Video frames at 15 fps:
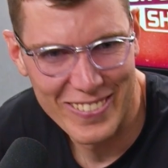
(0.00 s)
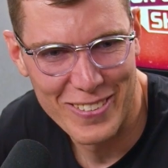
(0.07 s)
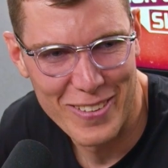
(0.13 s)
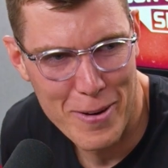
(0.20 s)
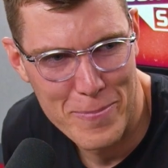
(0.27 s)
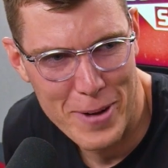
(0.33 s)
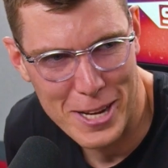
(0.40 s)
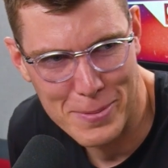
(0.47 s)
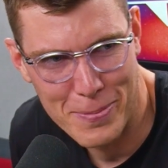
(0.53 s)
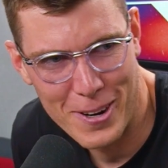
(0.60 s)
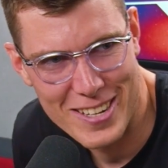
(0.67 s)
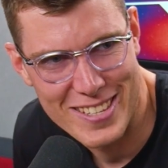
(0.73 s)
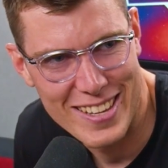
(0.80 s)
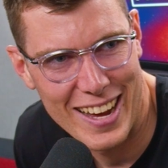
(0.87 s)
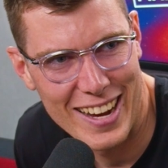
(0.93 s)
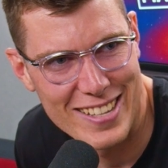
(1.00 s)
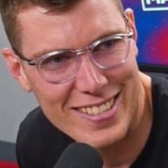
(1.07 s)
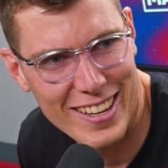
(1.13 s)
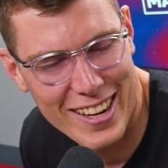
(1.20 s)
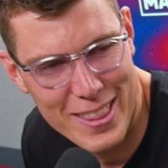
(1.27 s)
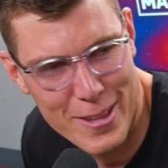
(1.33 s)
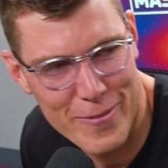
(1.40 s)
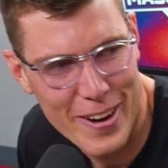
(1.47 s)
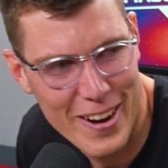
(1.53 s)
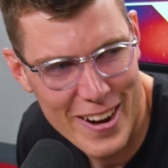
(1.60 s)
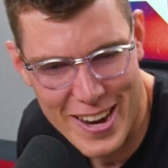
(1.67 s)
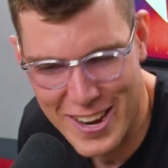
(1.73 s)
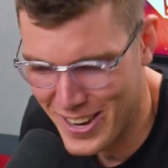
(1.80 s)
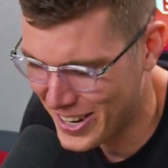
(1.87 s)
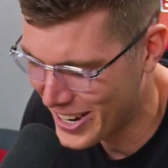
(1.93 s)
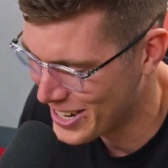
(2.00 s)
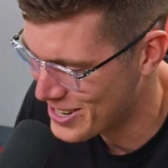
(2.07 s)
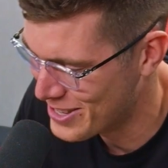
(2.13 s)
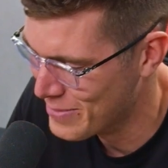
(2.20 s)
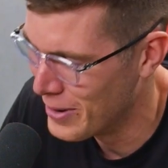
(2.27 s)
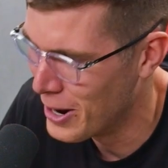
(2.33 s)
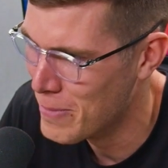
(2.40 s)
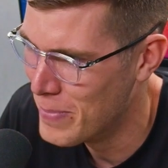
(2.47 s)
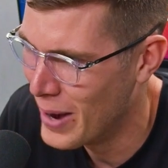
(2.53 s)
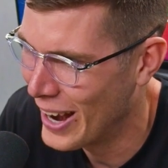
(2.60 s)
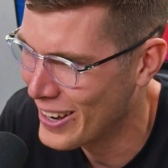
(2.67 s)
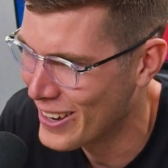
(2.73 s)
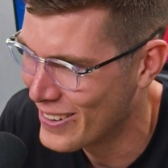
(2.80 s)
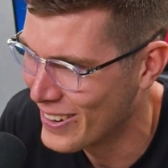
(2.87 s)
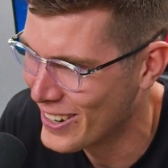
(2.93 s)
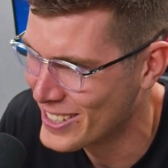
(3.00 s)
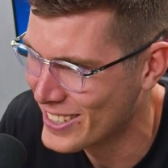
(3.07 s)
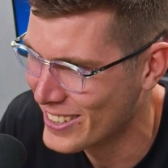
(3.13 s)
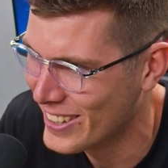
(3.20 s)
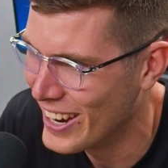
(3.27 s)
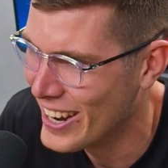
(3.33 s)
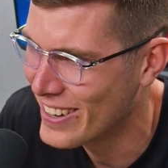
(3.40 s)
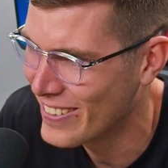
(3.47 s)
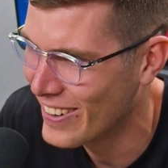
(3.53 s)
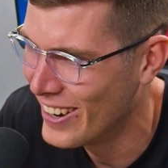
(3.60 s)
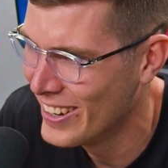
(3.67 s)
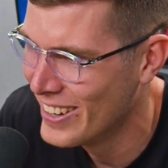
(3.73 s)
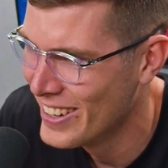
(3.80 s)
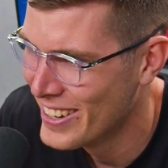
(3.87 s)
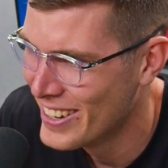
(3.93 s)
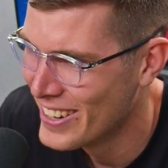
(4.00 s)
of my best parts of that is like at the very end, you catch the boat back across the lake, right?